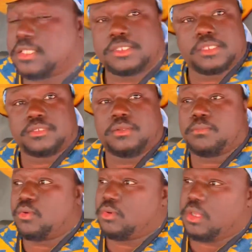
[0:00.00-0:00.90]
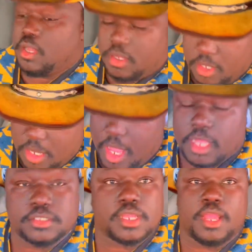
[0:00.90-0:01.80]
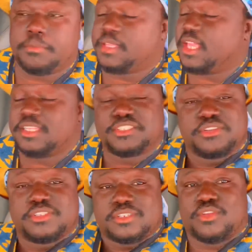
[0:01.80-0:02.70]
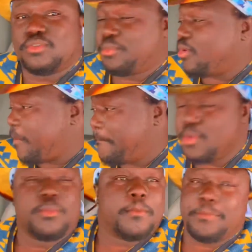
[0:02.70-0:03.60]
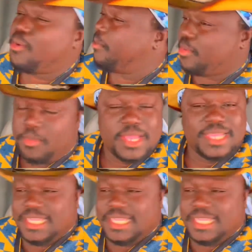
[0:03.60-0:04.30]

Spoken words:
6 in the morning out here, our time, getting to this little ball. Boom, boom, boom.